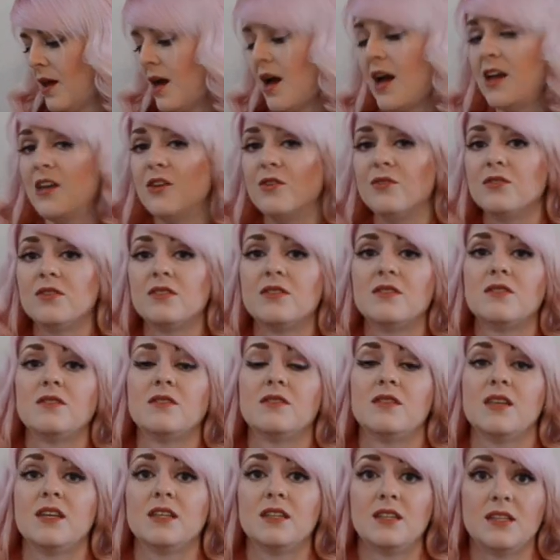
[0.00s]
I use
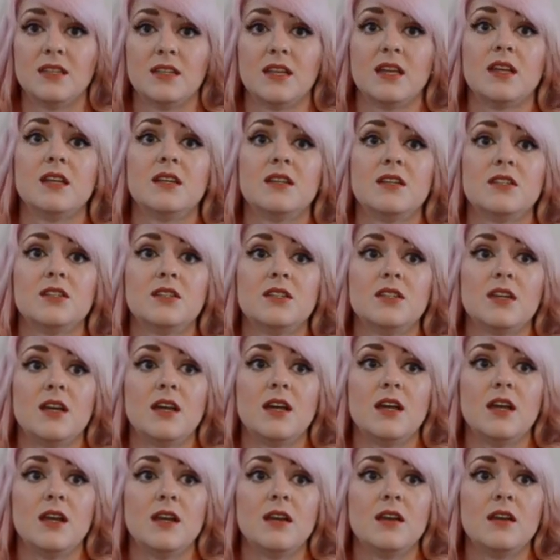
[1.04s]
this scent
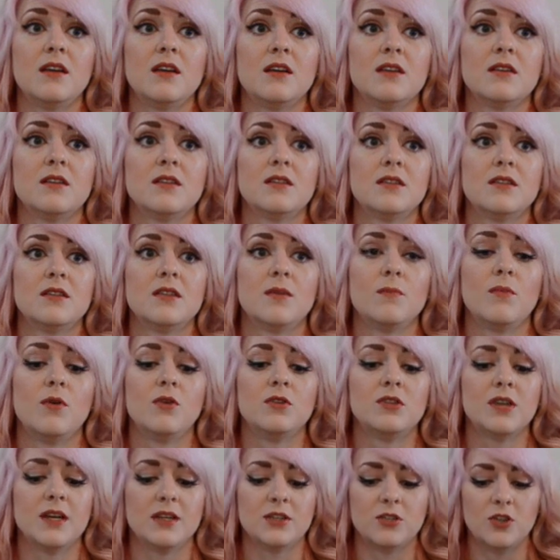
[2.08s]
in the
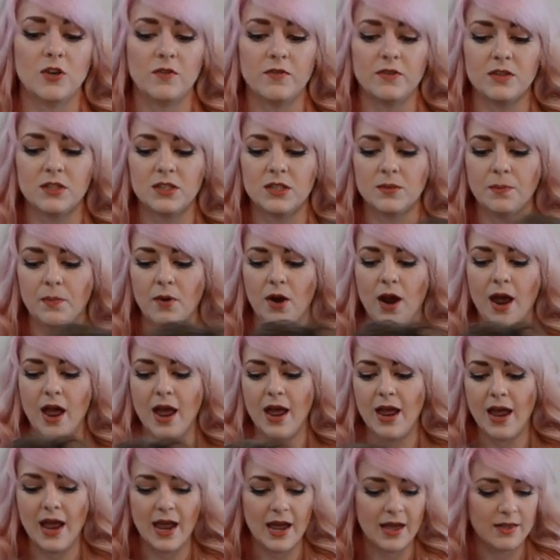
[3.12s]
multi-surface
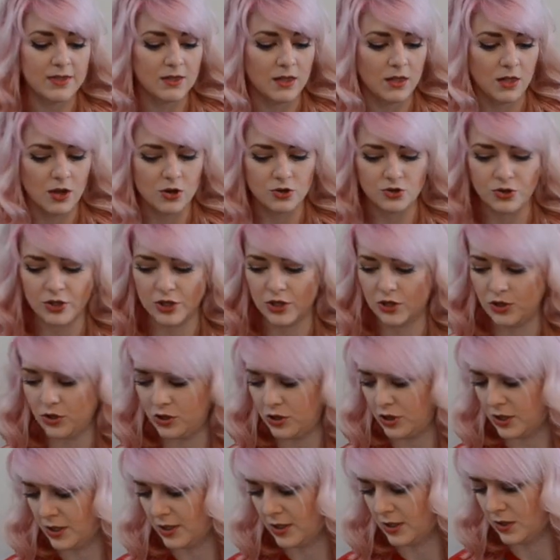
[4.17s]
spray and the laundry
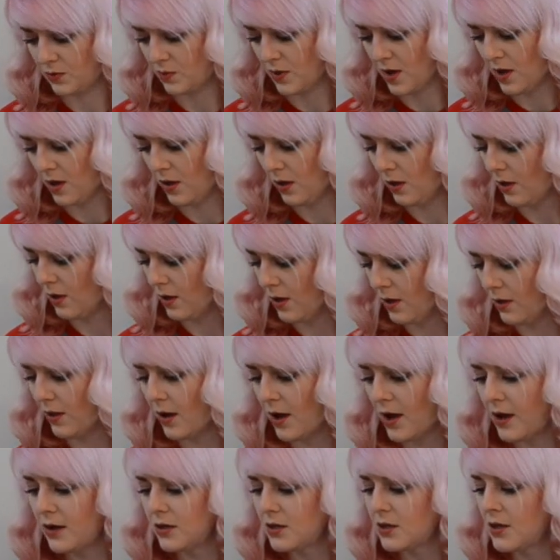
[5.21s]
detergent as well a
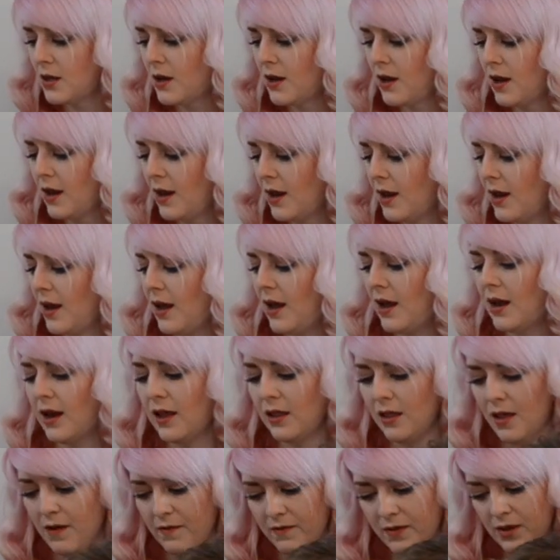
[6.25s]
lot, and I
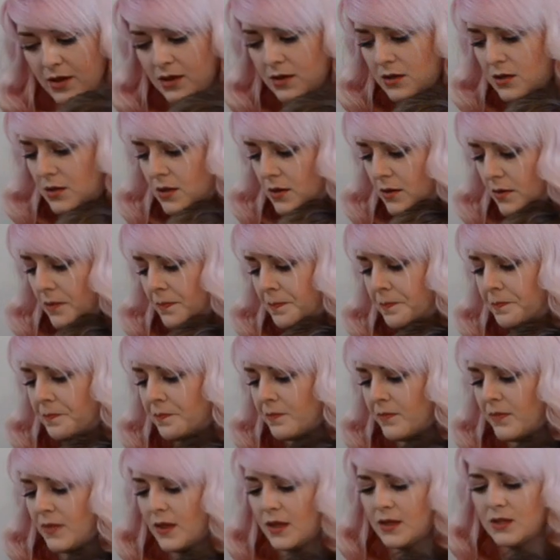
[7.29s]
love it.
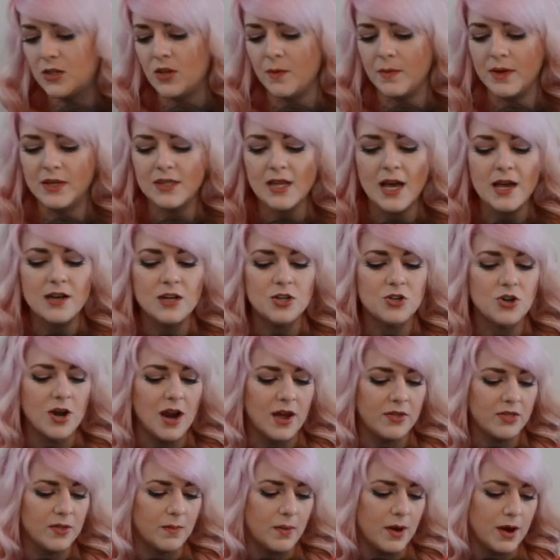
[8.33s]
So I'm excited to try
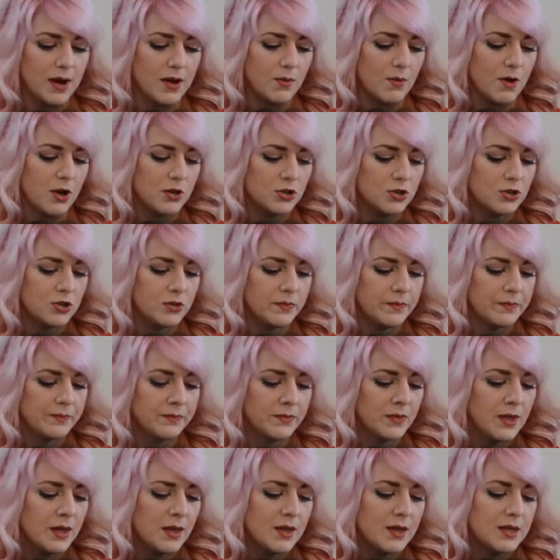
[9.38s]
out the body wash.
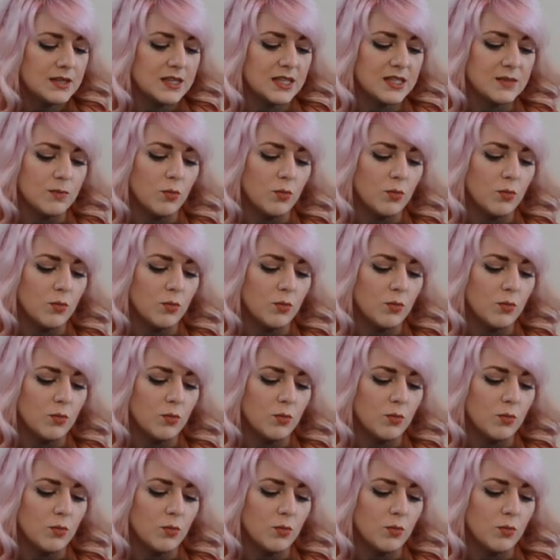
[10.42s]
It says